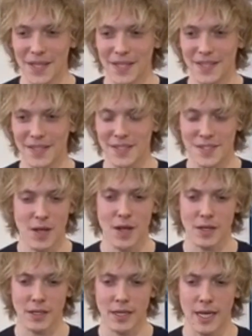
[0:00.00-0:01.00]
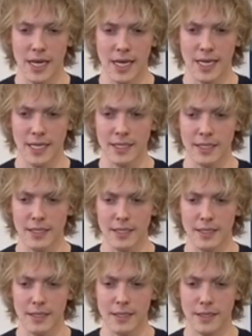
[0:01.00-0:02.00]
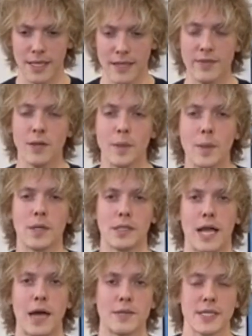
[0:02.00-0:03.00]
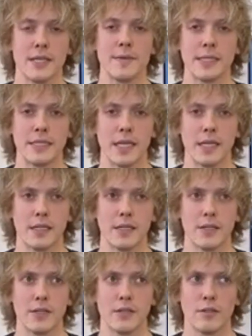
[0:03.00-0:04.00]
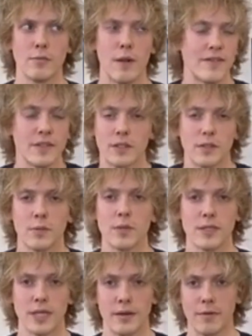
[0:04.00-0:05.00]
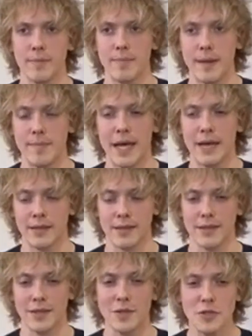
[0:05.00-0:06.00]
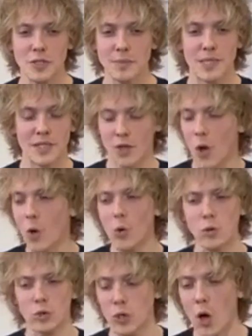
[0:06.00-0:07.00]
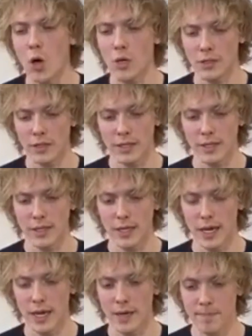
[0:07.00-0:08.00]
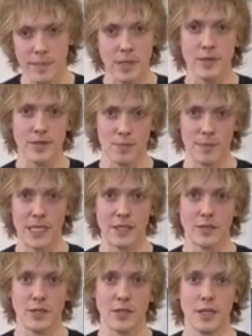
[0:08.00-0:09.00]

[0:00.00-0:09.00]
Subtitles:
song, even though I was claiming that Raven took the words out of my mouth, there used to be this whole long mirror speech,